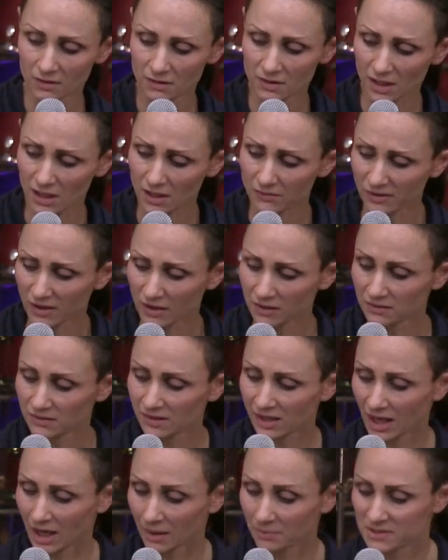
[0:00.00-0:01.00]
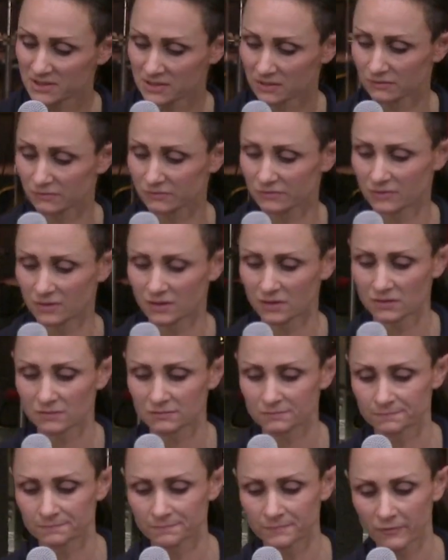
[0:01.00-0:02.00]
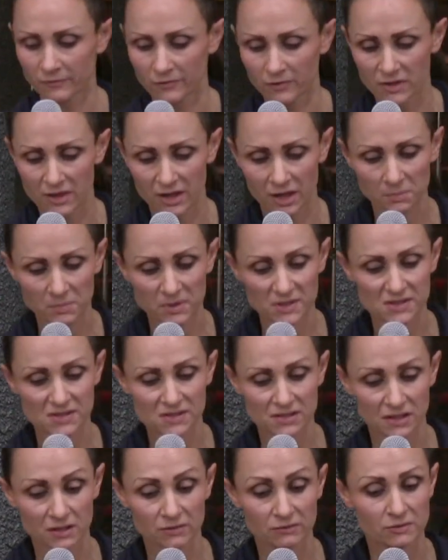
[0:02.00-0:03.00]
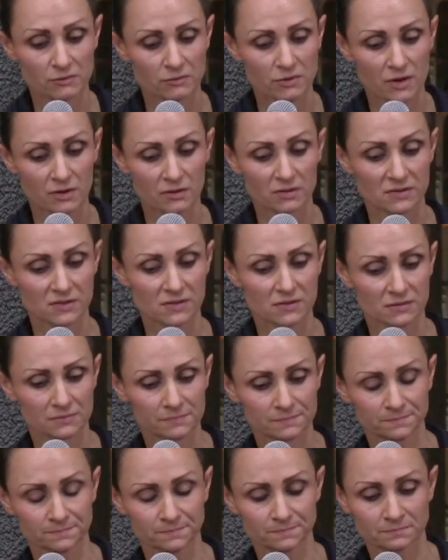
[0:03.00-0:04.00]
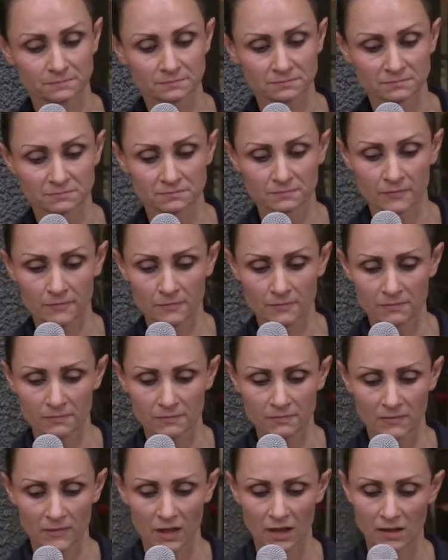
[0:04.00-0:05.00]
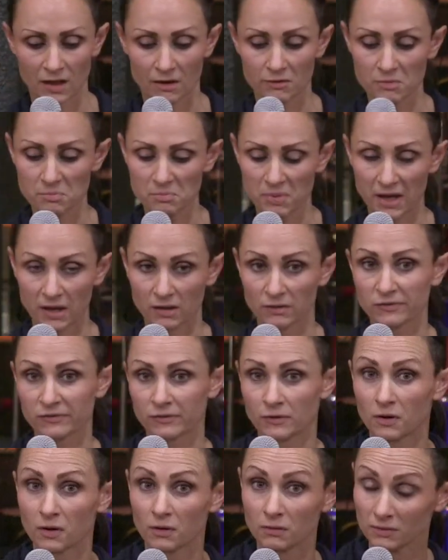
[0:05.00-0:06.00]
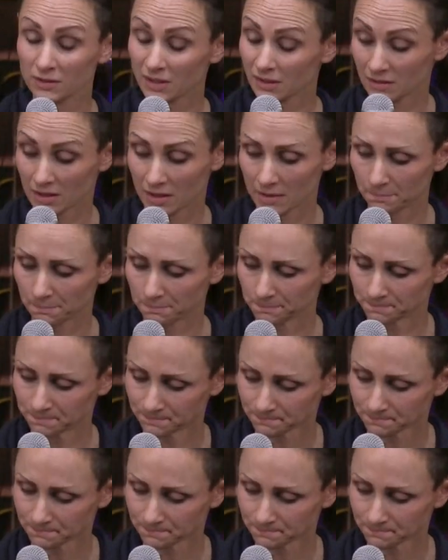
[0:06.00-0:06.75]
that I've held captive for their perceived wrongs, and I repent for holding them.